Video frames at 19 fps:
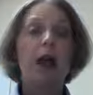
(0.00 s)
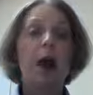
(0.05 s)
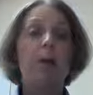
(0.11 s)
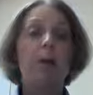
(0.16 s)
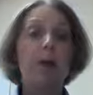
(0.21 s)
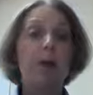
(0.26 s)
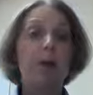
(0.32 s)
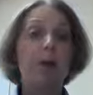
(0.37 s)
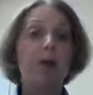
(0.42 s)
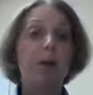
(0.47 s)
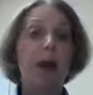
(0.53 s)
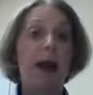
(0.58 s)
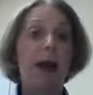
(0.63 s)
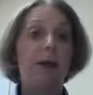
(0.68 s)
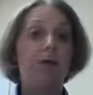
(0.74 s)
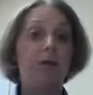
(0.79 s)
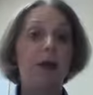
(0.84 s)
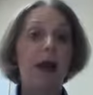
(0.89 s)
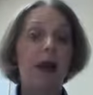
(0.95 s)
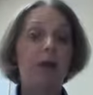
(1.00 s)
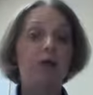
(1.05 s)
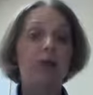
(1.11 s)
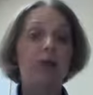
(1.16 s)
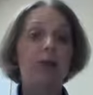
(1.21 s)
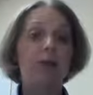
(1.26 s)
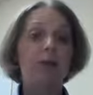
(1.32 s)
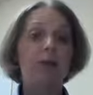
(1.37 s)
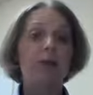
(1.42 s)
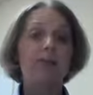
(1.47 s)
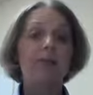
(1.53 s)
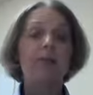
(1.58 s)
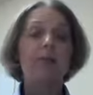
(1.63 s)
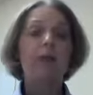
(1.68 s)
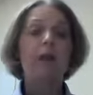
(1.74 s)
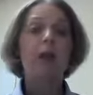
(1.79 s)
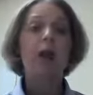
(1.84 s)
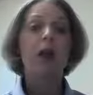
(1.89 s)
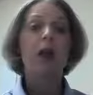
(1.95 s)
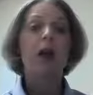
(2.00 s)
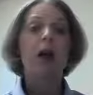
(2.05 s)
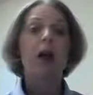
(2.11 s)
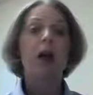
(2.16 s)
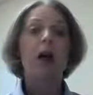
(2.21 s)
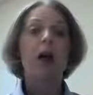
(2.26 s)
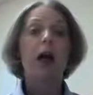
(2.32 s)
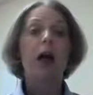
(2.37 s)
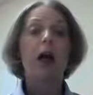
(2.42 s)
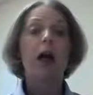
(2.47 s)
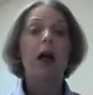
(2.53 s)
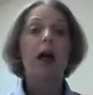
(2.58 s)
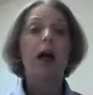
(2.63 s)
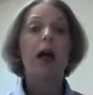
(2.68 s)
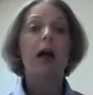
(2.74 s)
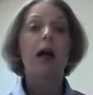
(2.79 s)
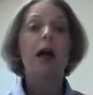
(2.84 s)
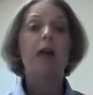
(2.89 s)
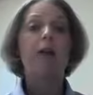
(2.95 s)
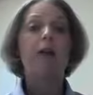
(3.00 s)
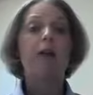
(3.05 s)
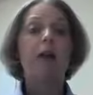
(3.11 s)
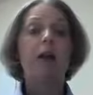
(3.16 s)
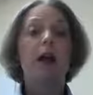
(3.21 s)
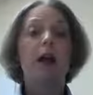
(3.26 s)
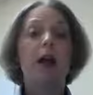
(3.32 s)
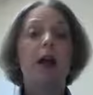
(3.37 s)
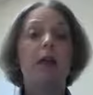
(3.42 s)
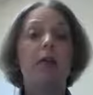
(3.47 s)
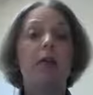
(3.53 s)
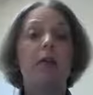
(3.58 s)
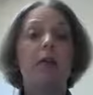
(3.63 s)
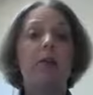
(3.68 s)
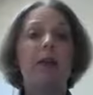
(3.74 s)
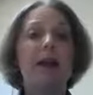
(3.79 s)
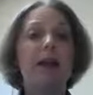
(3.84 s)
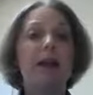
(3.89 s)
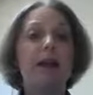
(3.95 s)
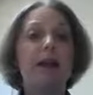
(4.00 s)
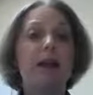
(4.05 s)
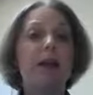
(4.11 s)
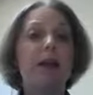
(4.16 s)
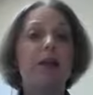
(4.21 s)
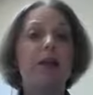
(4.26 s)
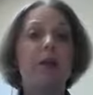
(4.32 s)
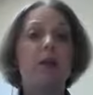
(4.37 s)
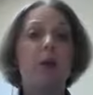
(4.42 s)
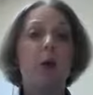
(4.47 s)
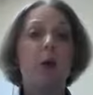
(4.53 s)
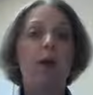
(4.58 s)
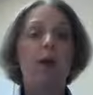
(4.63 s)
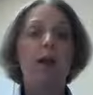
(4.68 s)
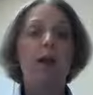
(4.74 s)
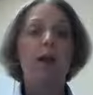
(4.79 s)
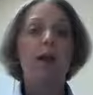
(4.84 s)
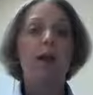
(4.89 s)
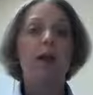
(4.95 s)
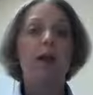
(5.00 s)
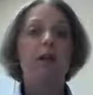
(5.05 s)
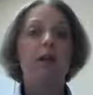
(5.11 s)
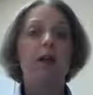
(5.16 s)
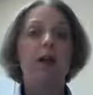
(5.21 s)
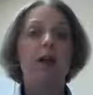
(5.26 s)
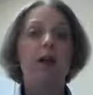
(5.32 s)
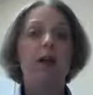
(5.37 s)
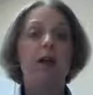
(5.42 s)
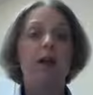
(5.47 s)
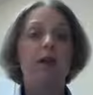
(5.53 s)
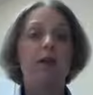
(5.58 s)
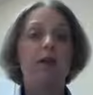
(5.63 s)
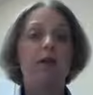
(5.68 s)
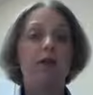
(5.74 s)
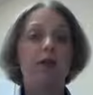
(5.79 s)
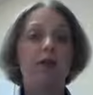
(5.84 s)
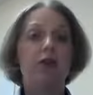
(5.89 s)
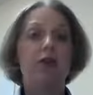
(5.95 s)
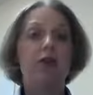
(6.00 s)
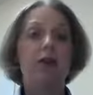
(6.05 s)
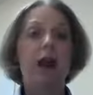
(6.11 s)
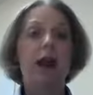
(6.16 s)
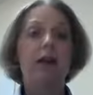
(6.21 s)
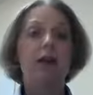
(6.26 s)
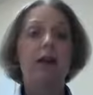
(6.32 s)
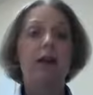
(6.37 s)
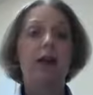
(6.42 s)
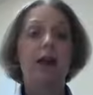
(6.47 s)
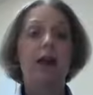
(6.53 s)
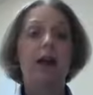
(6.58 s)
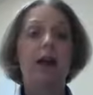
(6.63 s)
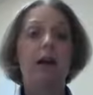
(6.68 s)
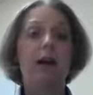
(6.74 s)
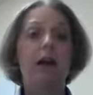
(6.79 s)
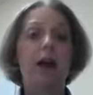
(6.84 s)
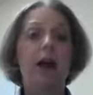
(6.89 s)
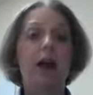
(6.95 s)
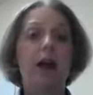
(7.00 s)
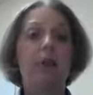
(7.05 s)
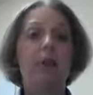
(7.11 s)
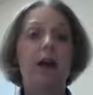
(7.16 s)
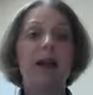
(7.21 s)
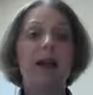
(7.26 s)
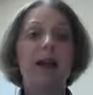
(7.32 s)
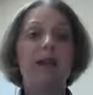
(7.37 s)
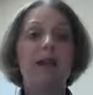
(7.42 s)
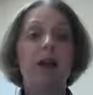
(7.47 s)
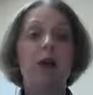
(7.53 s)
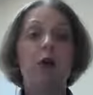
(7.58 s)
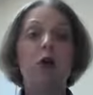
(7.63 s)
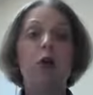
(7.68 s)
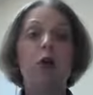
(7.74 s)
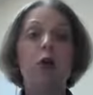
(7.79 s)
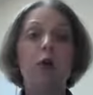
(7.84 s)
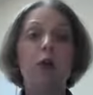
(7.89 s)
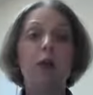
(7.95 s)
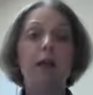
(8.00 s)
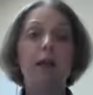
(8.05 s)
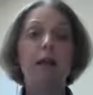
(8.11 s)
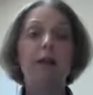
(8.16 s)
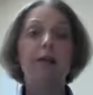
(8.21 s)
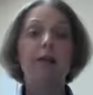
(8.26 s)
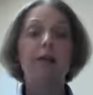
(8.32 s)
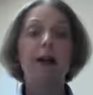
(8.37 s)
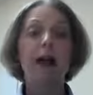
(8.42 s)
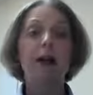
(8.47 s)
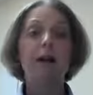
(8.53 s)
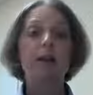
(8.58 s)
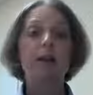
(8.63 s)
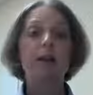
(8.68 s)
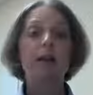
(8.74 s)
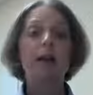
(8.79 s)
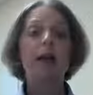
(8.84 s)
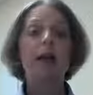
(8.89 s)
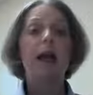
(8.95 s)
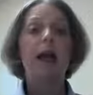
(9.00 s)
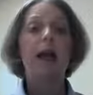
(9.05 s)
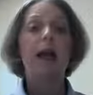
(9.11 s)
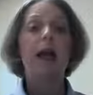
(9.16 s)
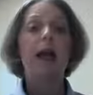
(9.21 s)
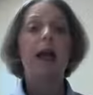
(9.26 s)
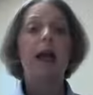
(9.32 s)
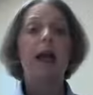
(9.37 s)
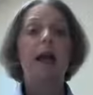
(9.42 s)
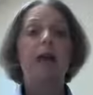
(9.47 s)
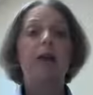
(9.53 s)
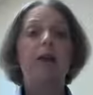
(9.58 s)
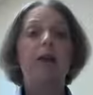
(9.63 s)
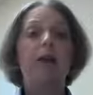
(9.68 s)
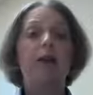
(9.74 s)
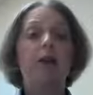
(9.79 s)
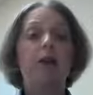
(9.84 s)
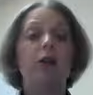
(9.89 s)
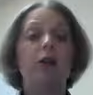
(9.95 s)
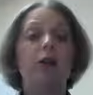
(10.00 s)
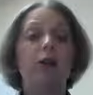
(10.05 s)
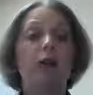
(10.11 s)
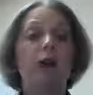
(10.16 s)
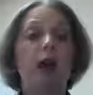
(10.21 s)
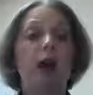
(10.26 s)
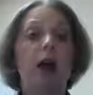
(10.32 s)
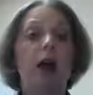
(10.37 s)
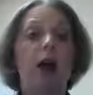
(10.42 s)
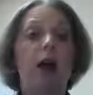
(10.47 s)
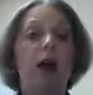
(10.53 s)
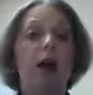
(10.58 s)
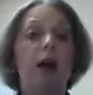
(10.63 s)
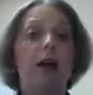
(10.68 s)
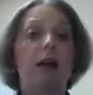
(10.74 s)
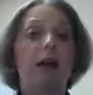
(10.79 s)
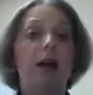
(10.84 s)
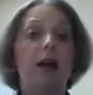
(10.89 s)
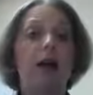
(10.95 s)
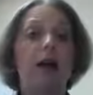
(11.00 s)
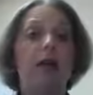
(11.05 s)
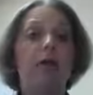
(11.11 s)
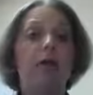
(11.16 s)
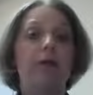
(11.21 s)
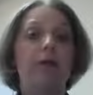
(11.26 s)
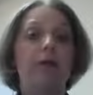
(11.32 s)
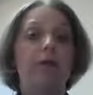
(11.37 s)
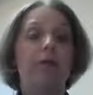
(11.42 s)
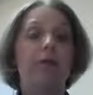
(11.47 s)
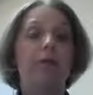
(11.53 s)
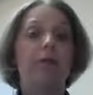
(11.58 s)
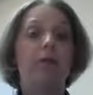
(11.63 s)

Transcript: helping with pain reduction, and basically supporting the surrounding area by giving a cooling effect and kind of